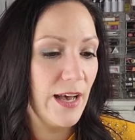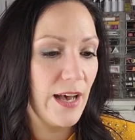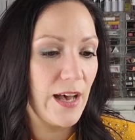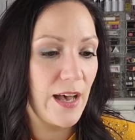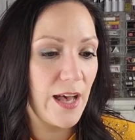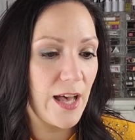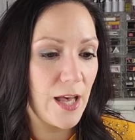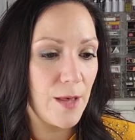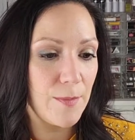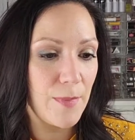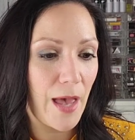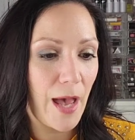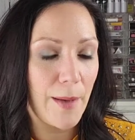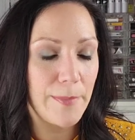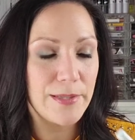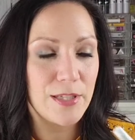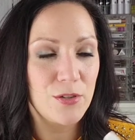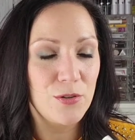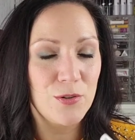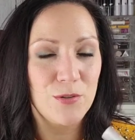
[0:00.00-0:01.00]

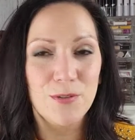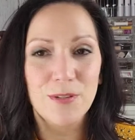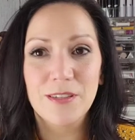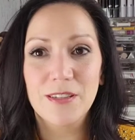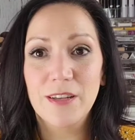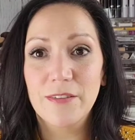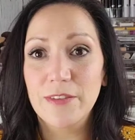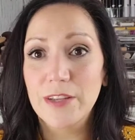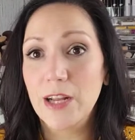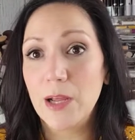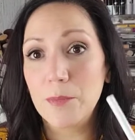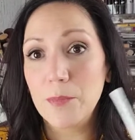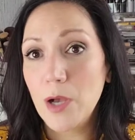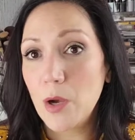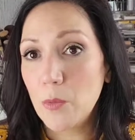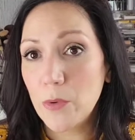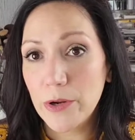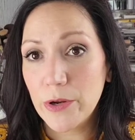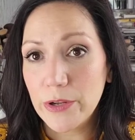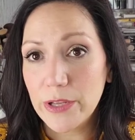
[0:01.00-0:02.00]
Absolutely love it. I'm not
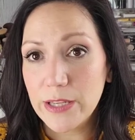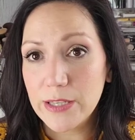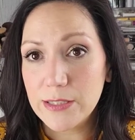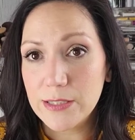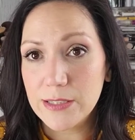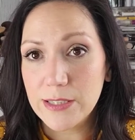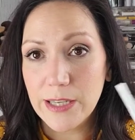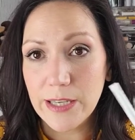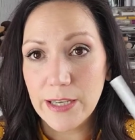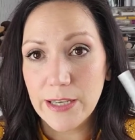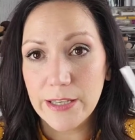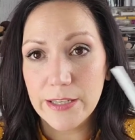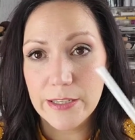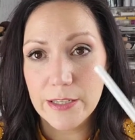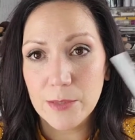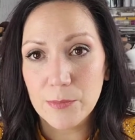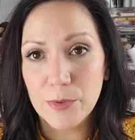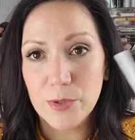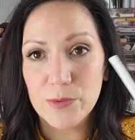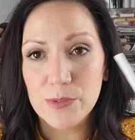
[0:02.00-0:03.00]
wearing it today. I ended
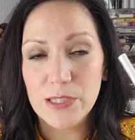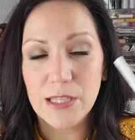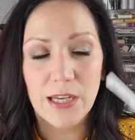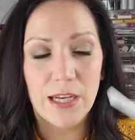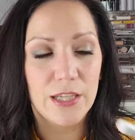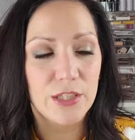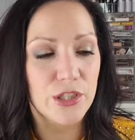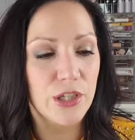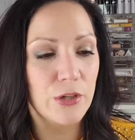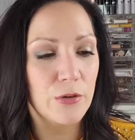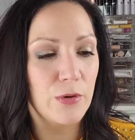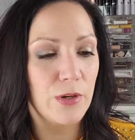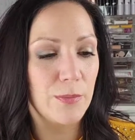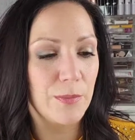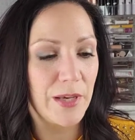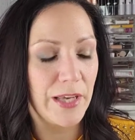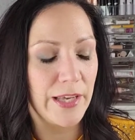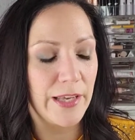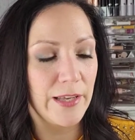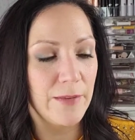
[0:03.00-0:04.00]
up using eyeshadow on
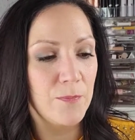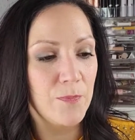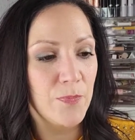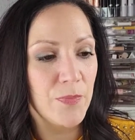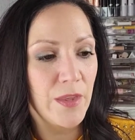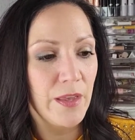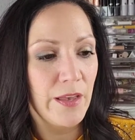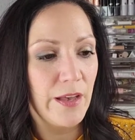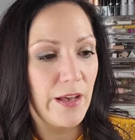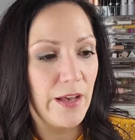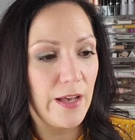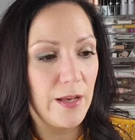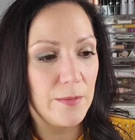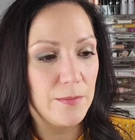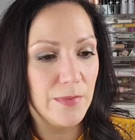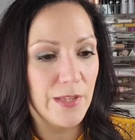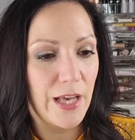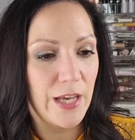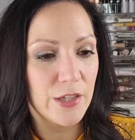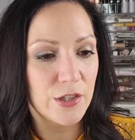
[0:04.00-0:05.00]
my
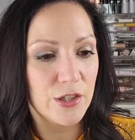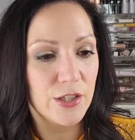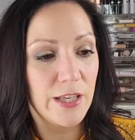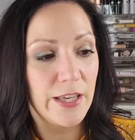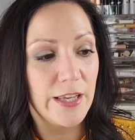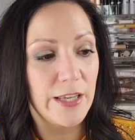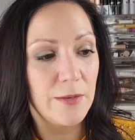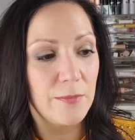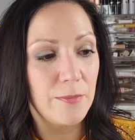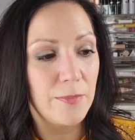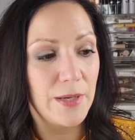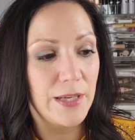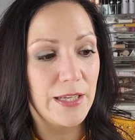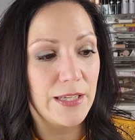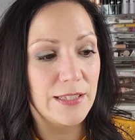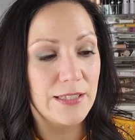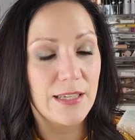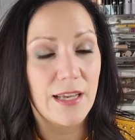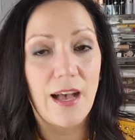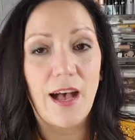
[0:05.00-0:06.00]
lash line,
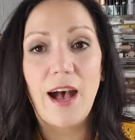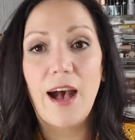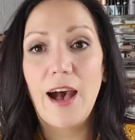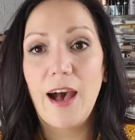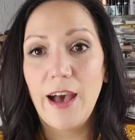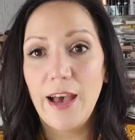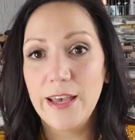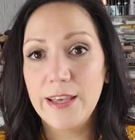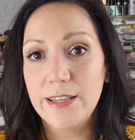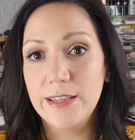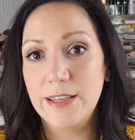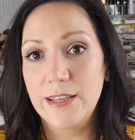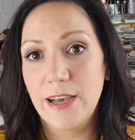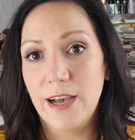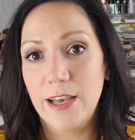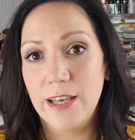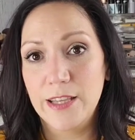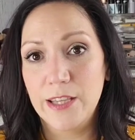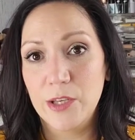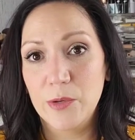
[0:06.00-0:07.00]
but
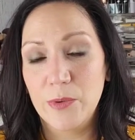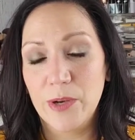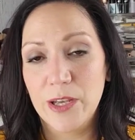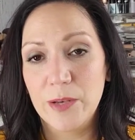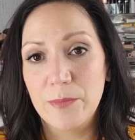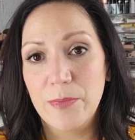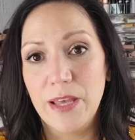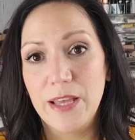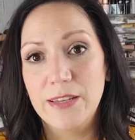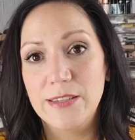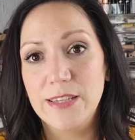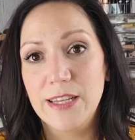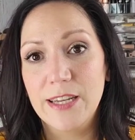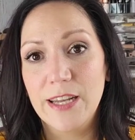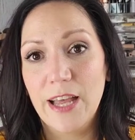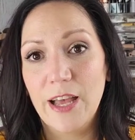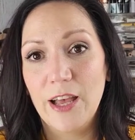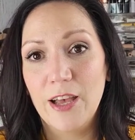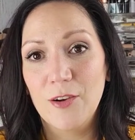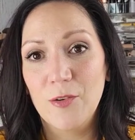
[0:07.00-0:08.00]
highly recommend.
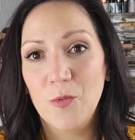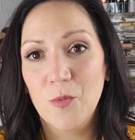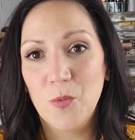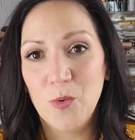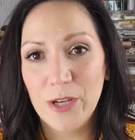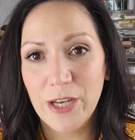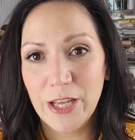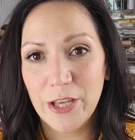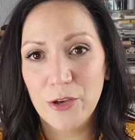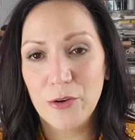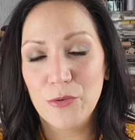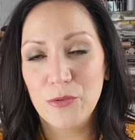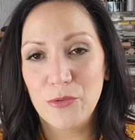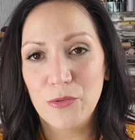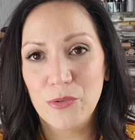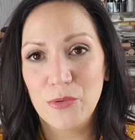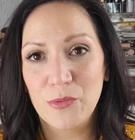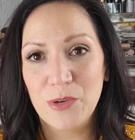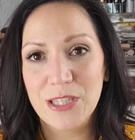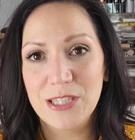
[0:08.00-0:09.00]
And when I go through
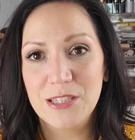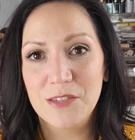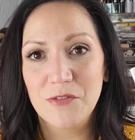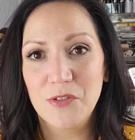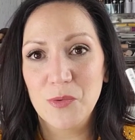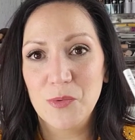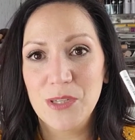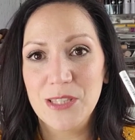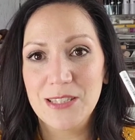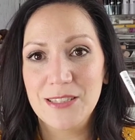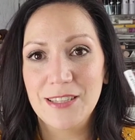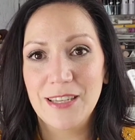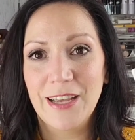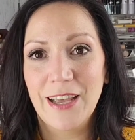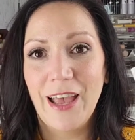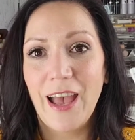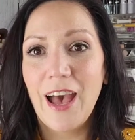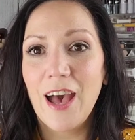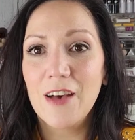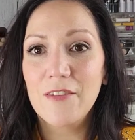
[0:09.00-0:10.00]
the rest of the ones that I
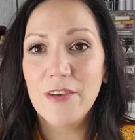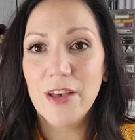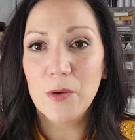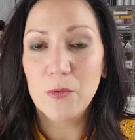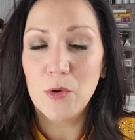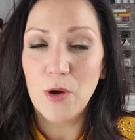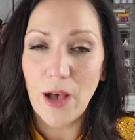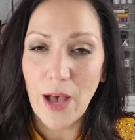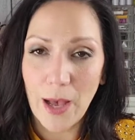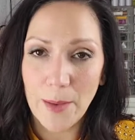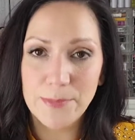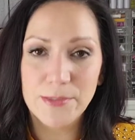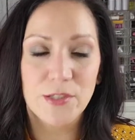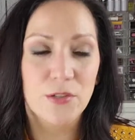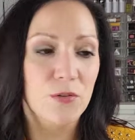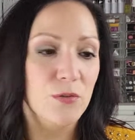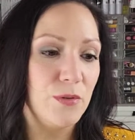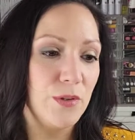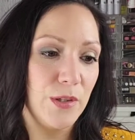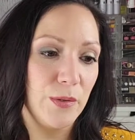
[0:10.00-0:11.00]
have, I will
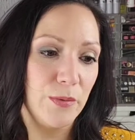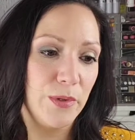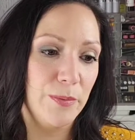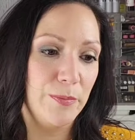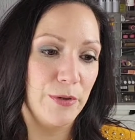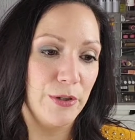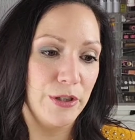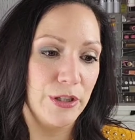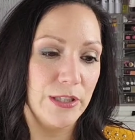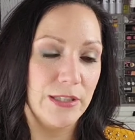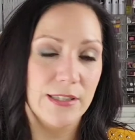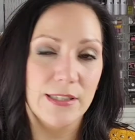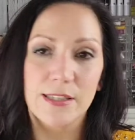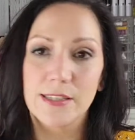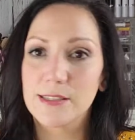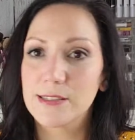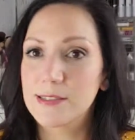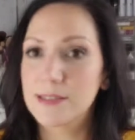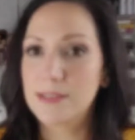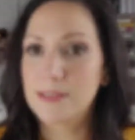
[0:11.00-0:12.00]
absolutely repurchase
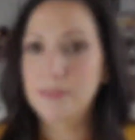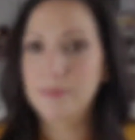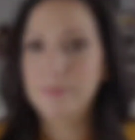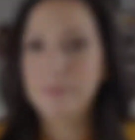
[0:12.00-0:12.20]
this.